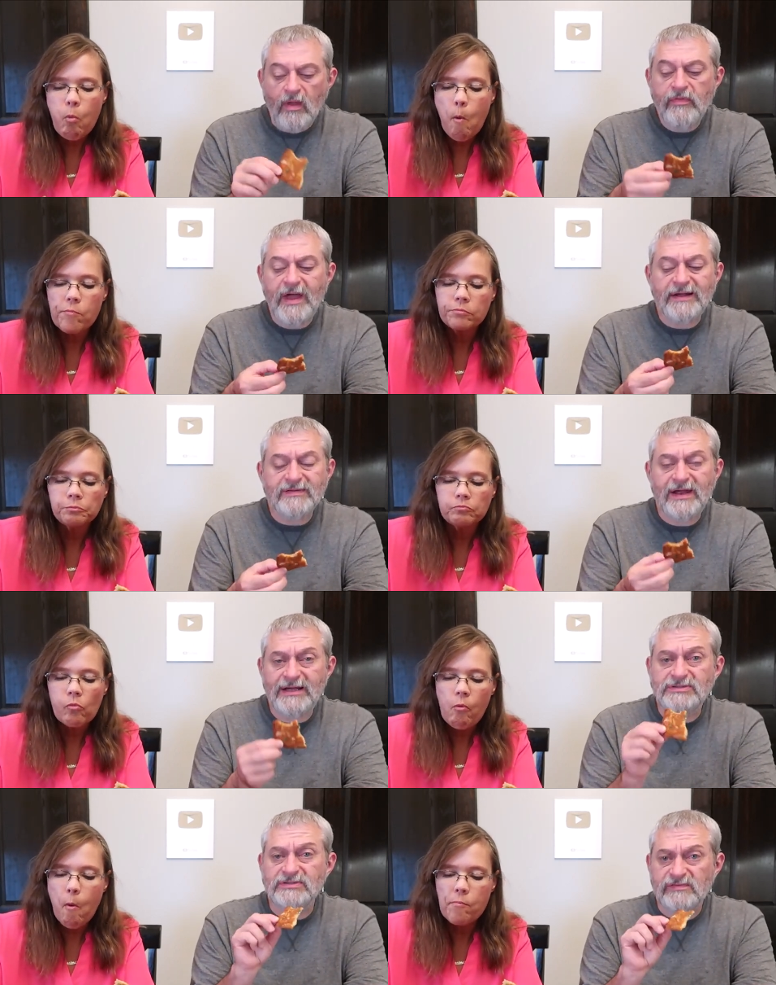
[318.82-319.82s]
Speaker 1: The
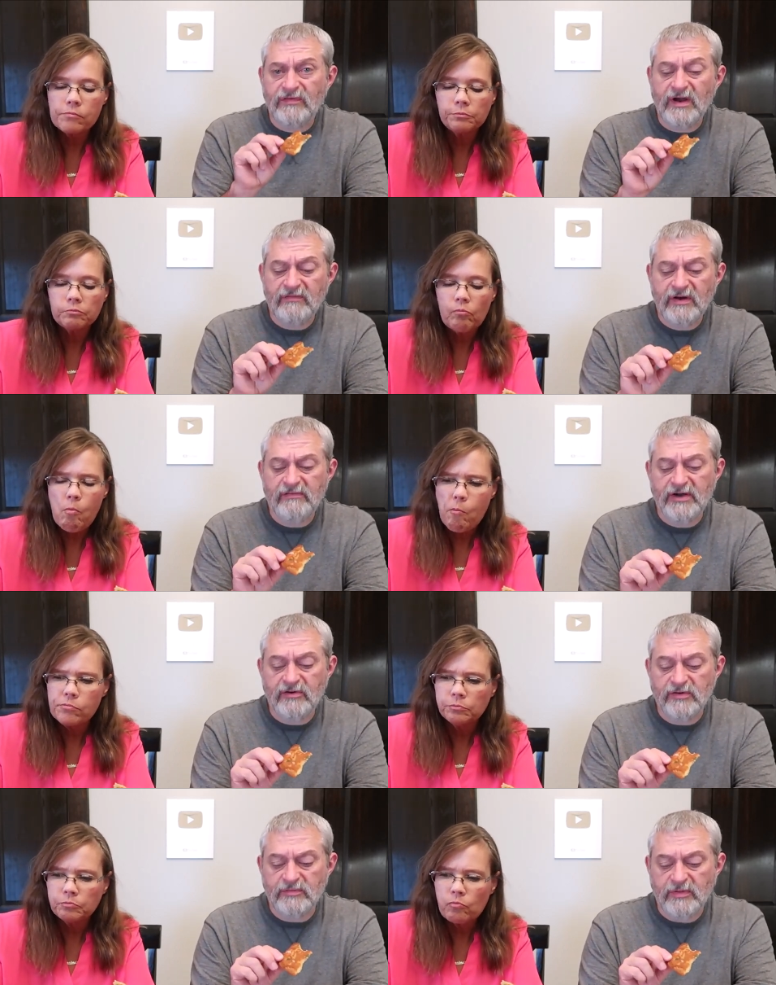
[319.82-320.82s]
outside edge is very, very,
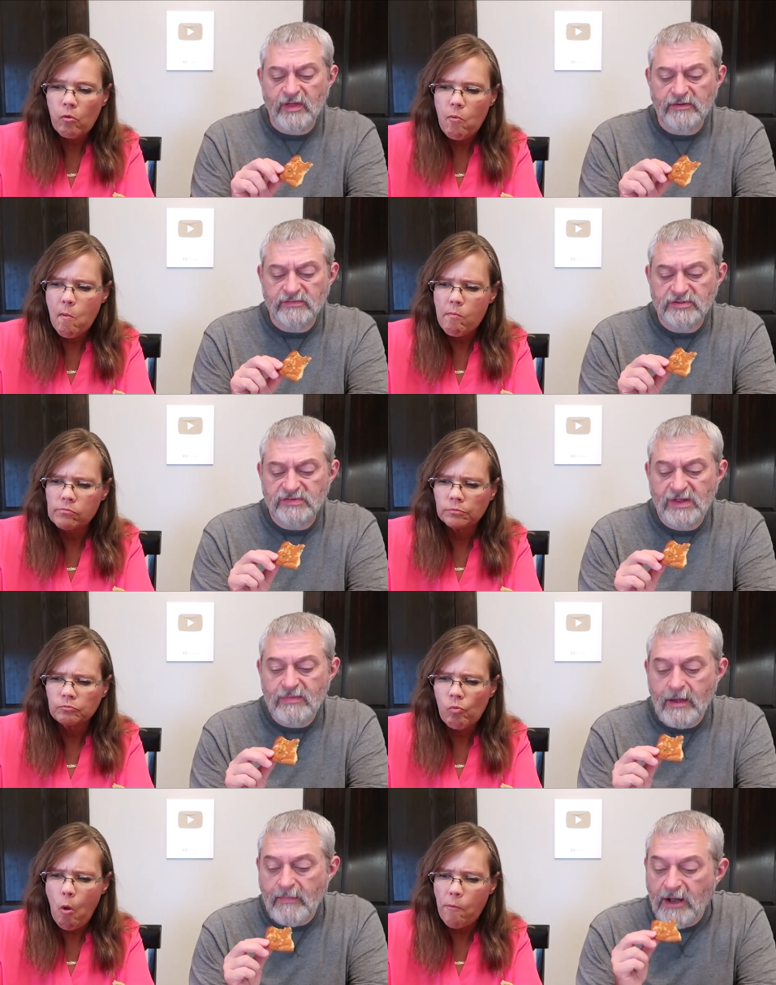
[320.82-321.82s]
very crispy though, so just
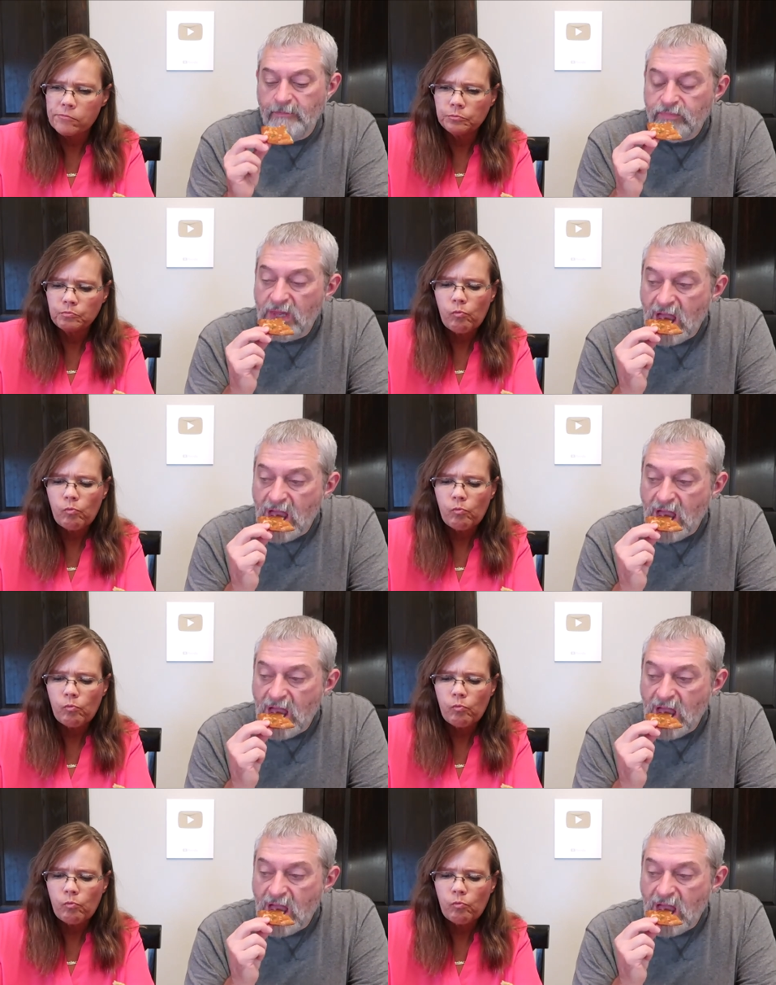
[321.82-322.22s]
keep that in mind.